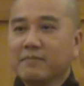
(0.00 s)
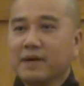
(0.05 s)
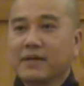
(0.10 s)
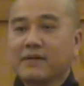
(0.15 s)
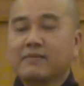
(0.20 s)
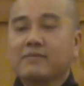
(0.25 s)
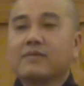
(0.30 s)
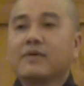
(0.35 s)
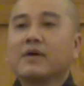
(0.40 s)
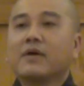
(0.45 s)

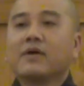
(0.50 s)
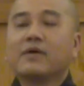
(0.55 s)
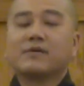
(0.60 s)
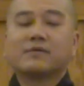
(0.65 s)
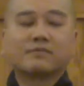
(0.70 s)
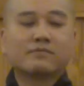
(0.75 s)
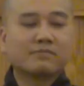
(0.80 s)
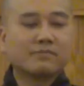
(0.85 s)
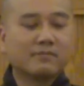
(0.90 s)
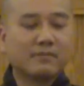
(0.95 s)

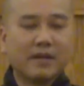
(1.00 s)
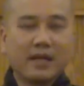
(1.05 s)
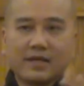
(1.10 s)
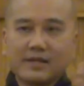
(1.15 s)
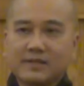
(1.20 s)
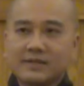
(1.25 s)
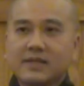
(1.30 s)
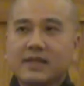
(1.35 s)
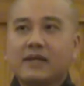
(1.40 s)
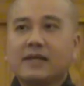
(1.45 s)
But
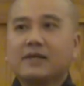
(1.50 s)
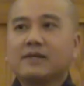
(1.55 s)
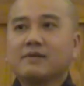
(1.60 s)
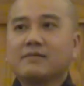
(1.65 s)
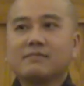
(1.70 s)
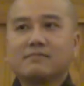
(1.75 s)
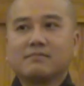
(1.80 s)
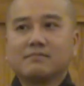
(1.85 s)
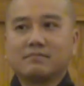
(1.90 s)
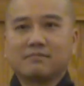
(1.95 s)
let's
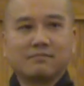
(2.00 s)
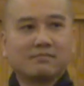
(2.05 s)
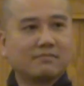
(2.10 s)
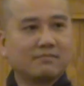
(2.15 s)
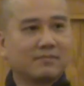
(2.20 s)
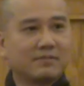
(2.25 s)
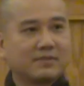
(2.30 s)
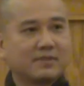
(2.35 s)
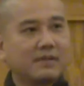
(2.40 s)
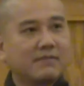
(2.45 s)

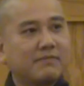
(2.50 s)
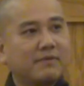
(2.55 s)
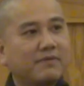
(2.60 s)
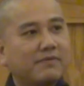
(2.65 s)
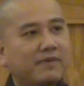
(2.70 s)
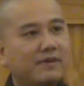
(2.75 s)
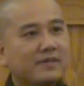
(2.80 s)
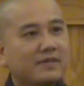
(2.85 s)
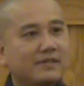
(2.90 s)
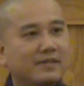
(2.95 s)
say some
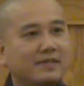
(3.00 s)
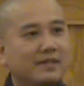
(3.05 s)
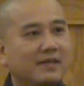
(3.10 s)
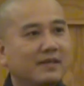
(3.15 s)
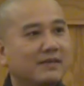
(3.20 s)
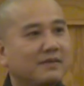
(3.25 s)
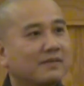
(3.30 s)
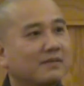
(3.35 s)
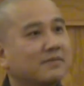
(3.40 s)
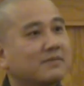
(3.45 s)
of us
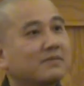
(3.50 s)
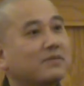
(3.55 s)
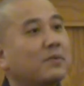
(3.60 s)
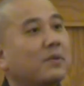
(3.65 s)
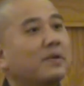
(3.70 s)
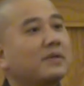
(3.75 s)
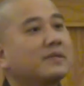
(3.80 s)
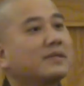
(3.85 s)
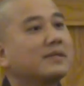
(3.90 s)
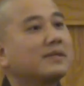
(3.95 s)
here
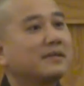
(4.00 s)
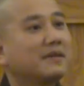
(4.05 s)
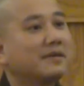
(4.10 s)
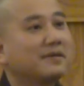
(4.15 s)
20,